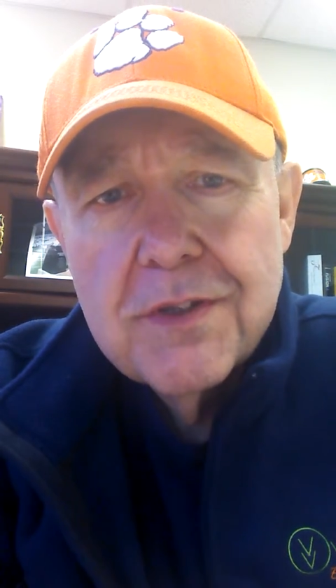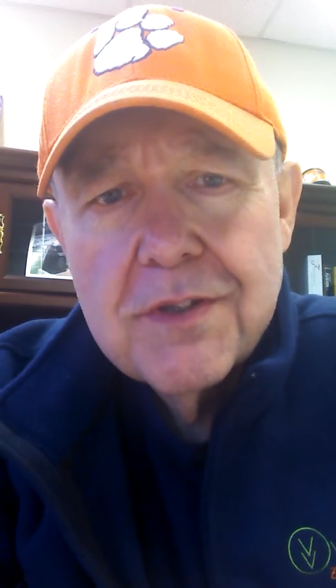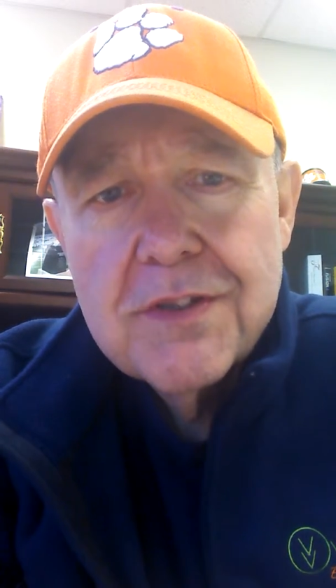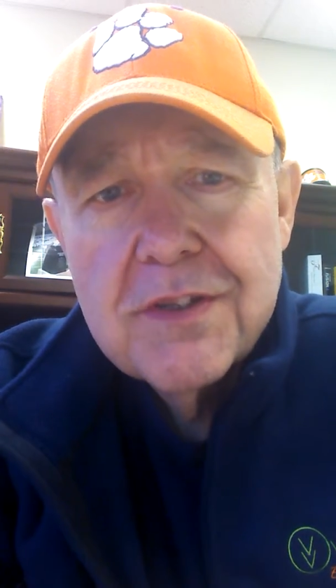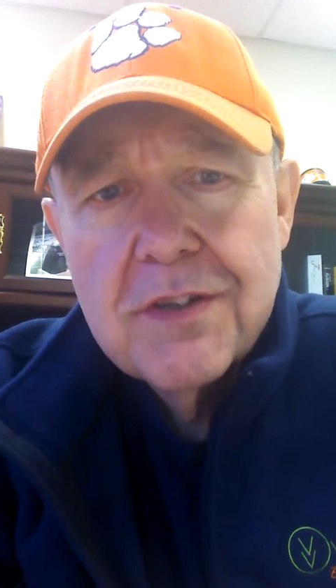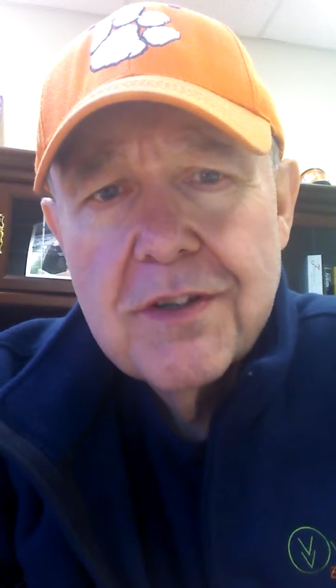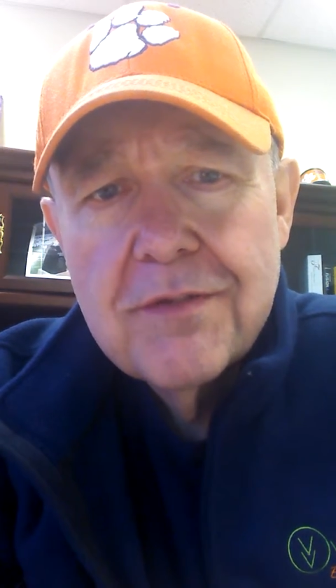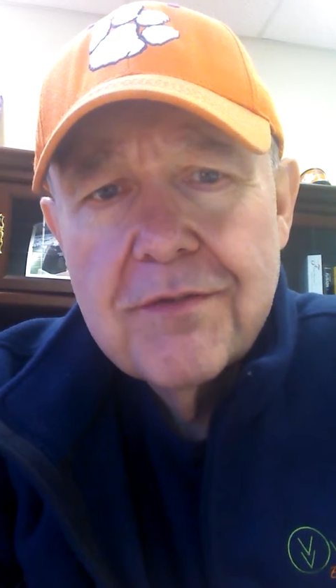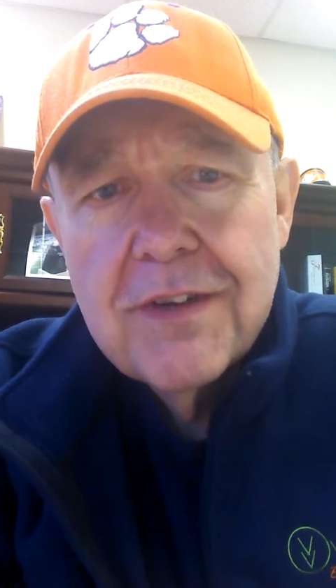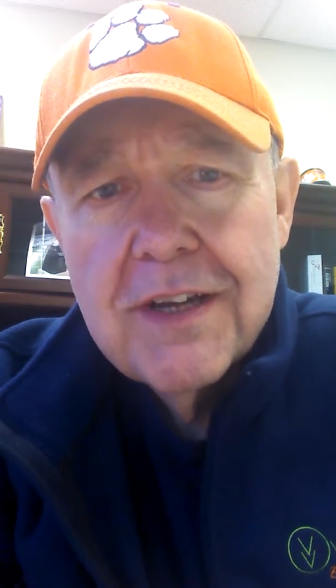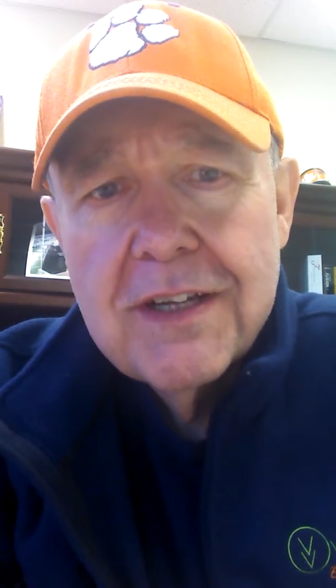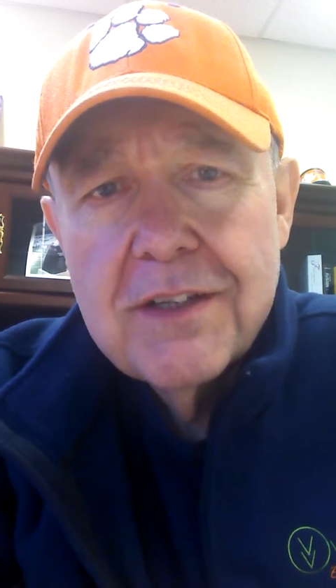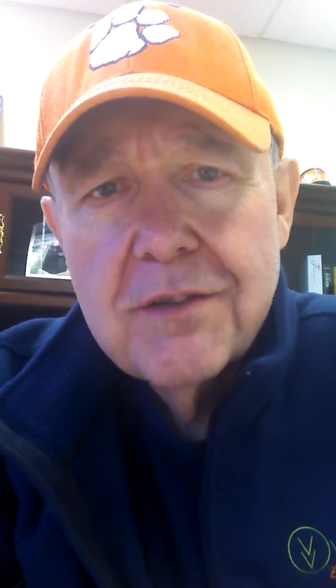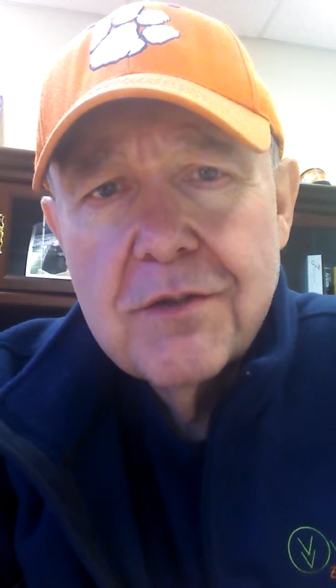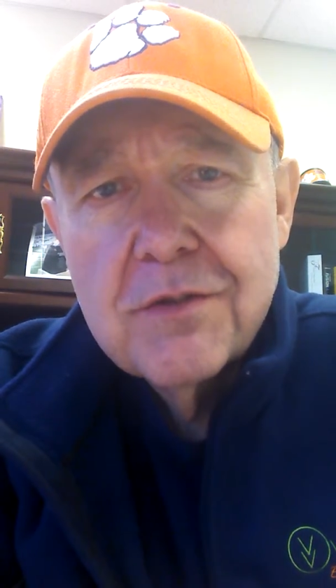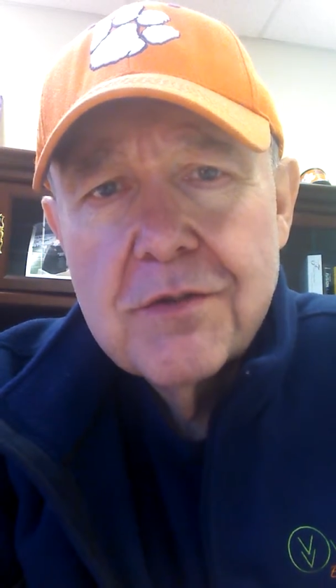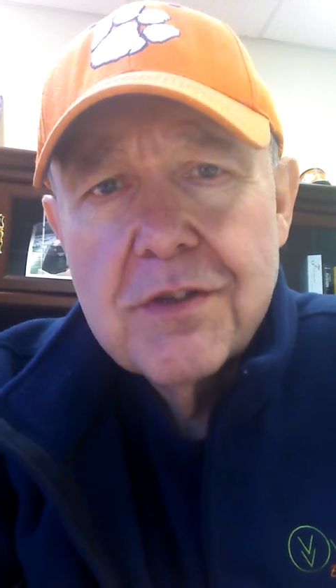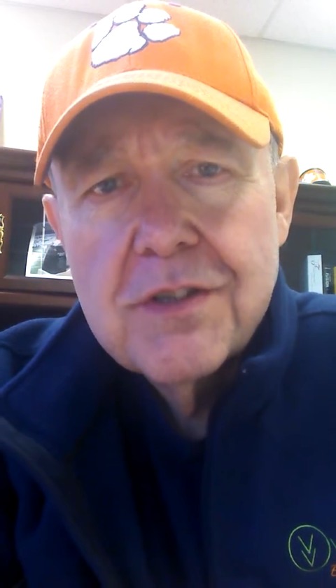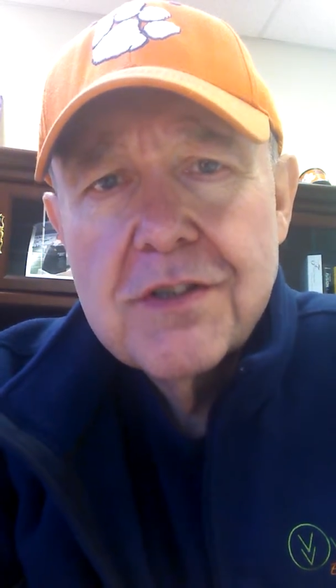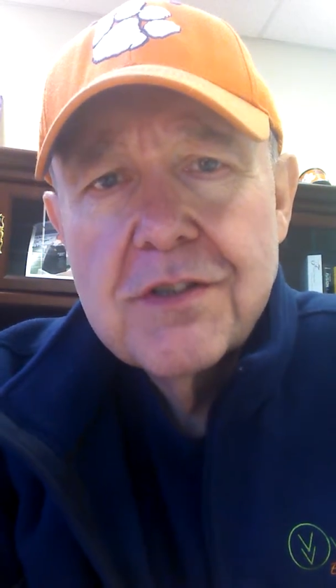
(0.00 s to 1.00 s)
your certified
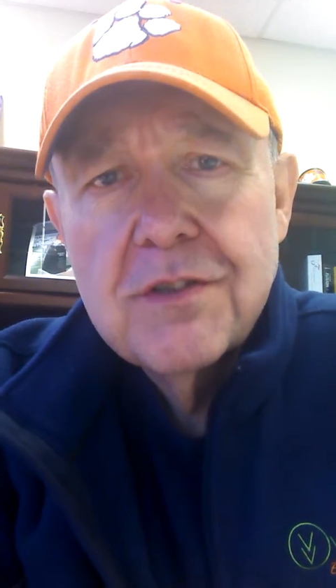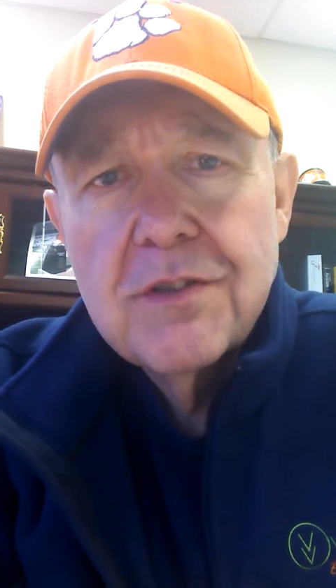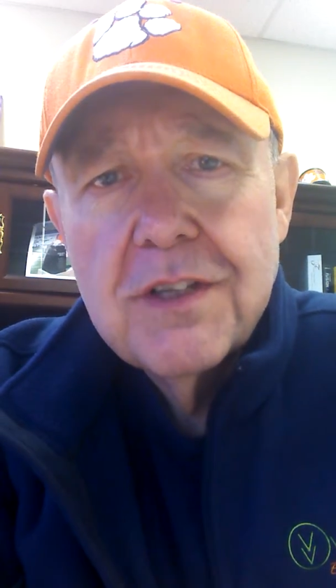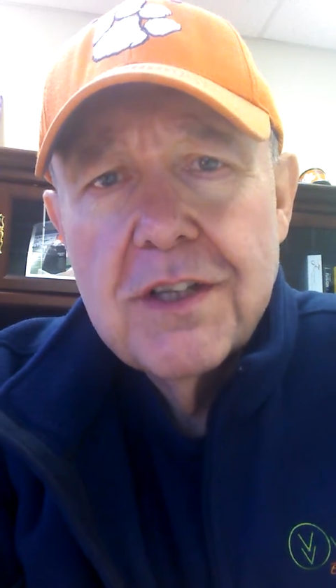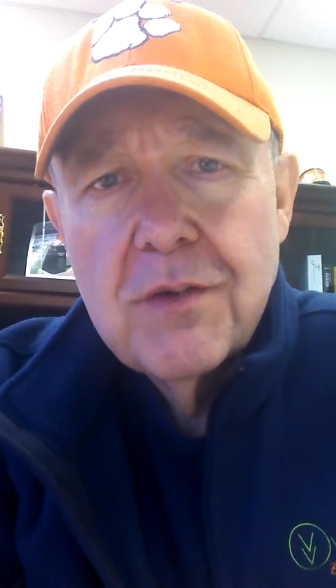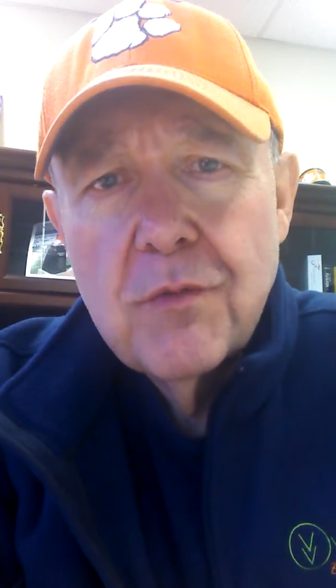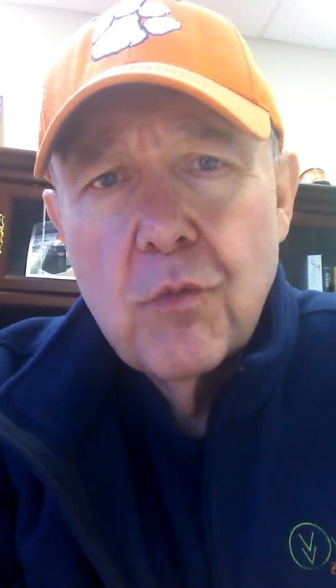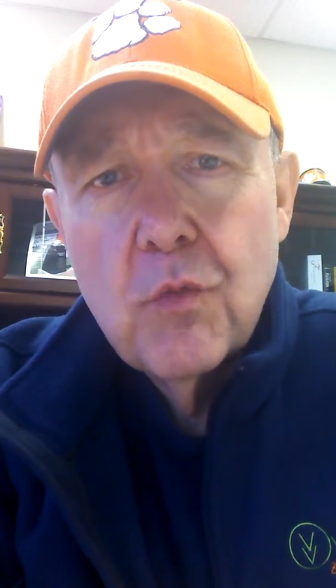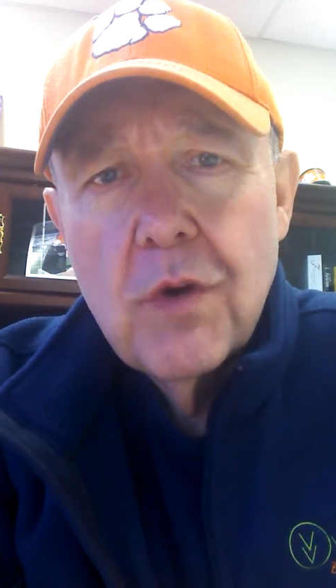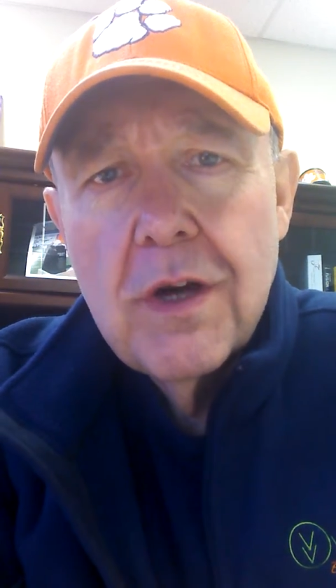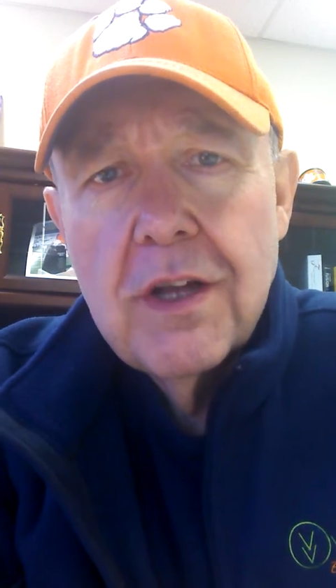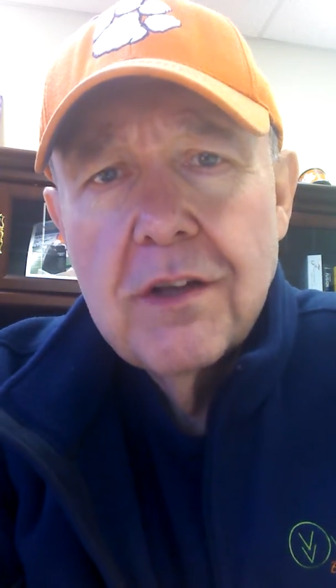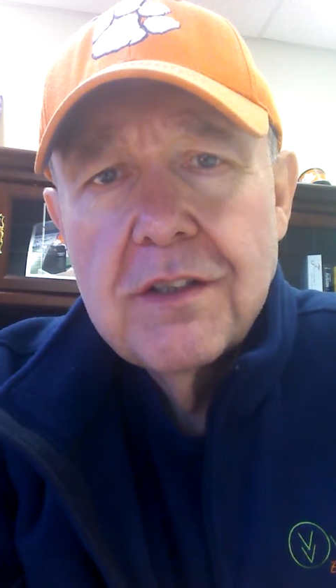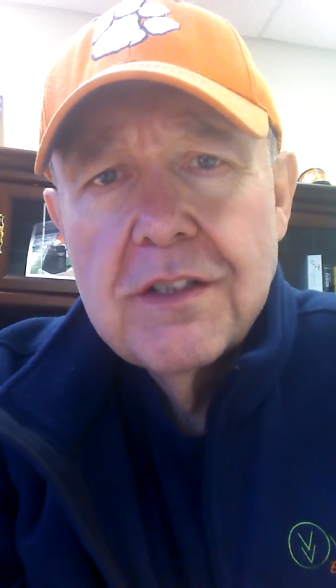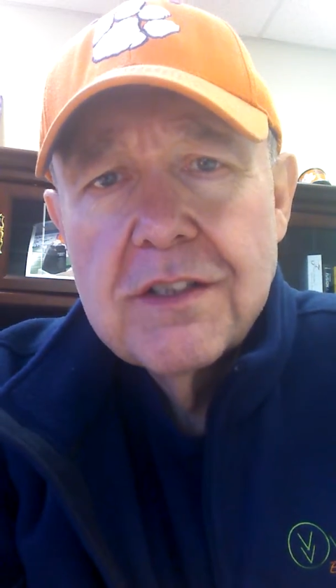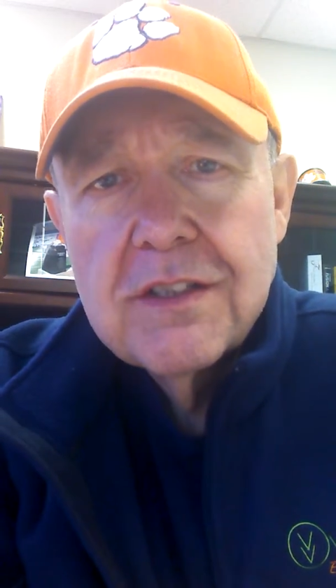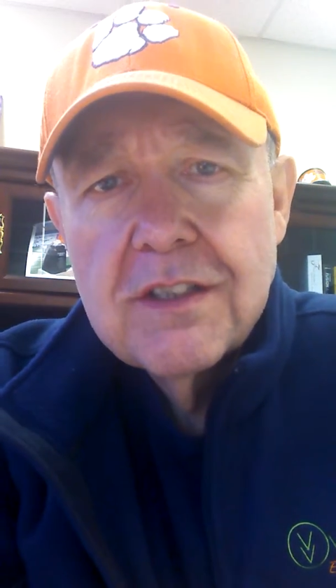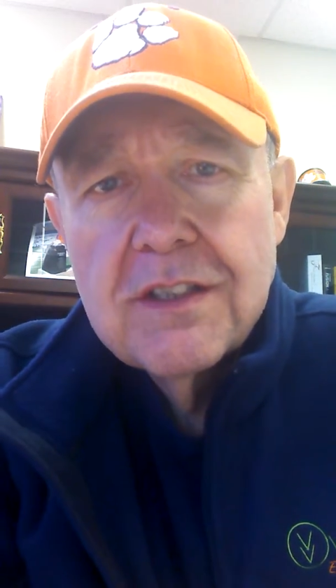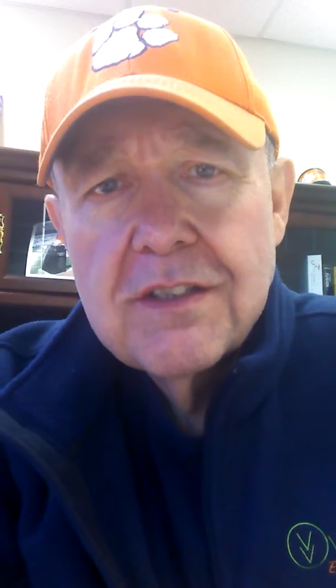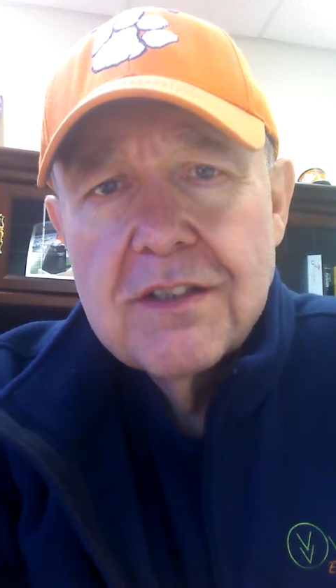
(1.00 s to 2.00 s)
nutritional and
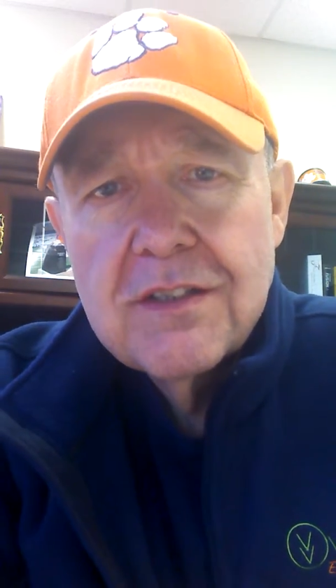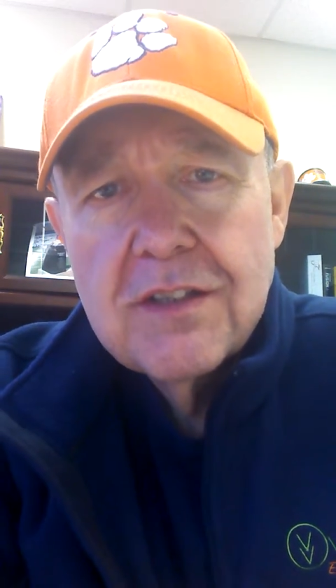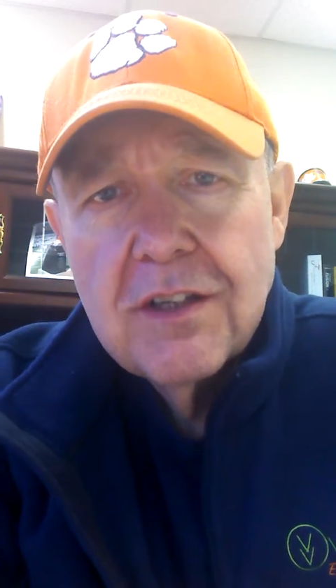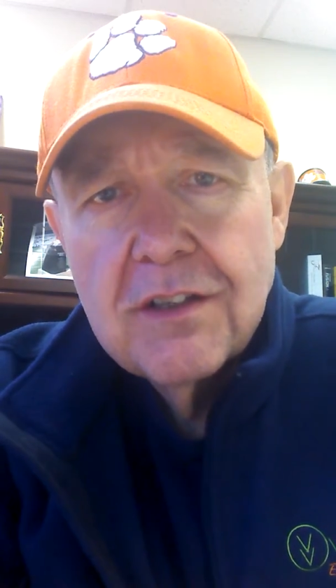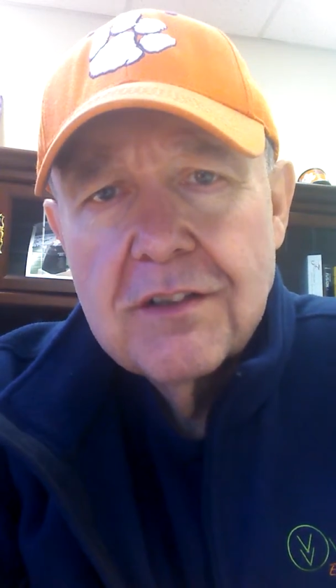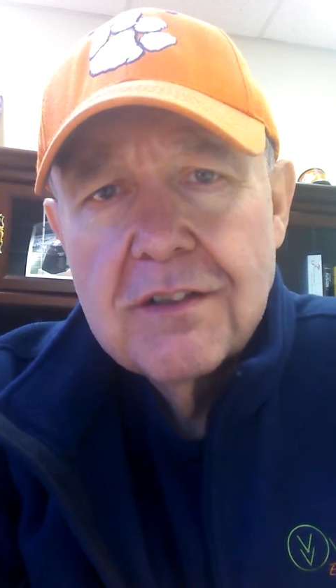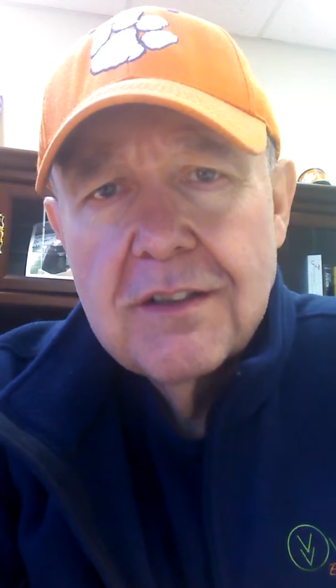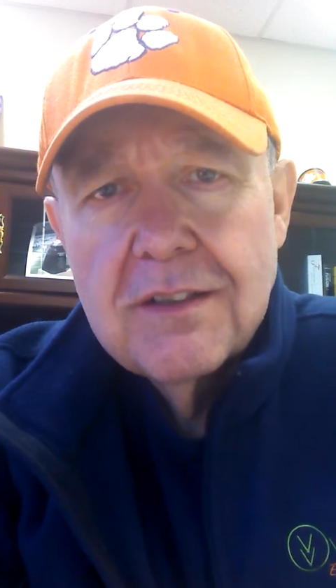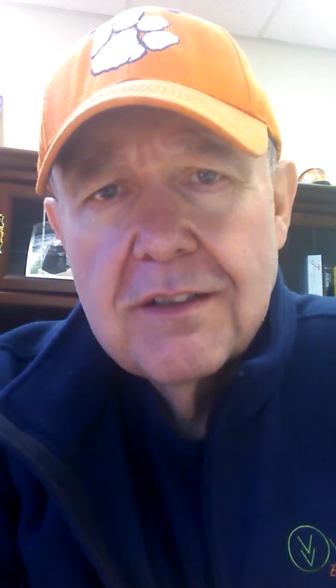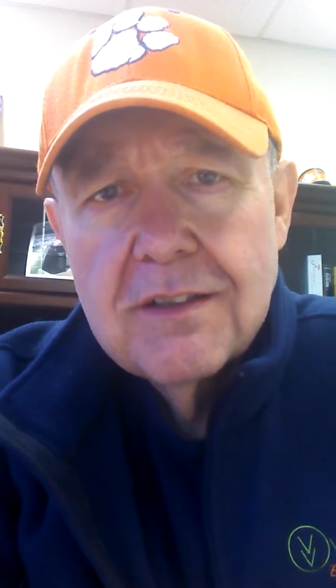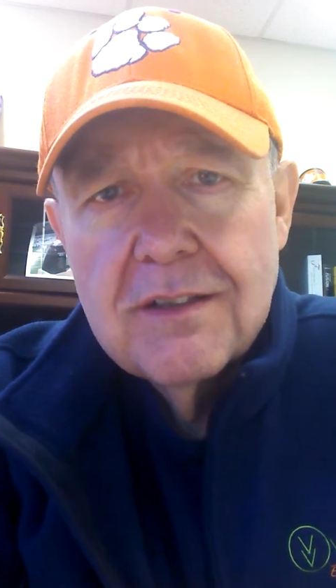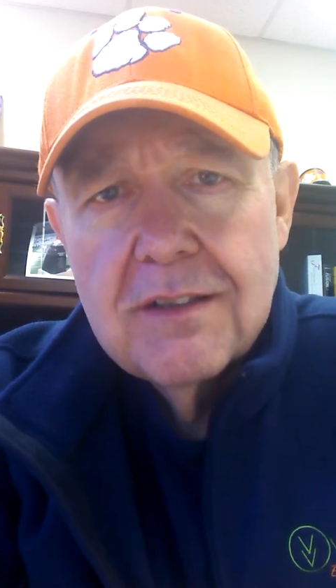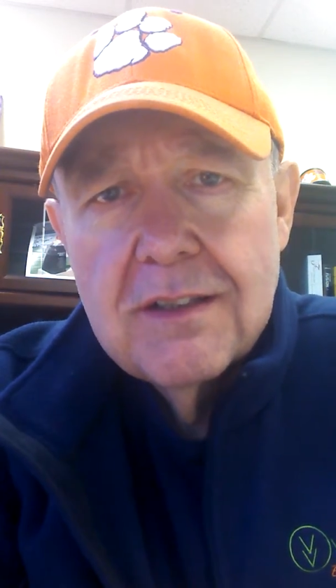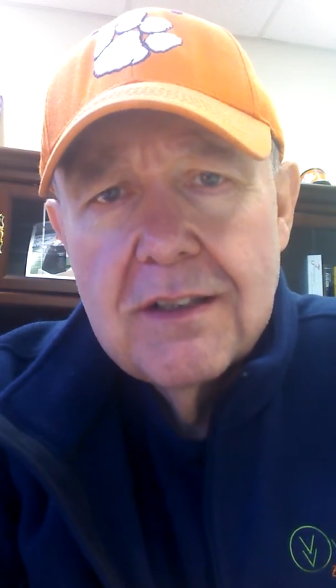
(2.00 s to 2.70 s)
wellness consultant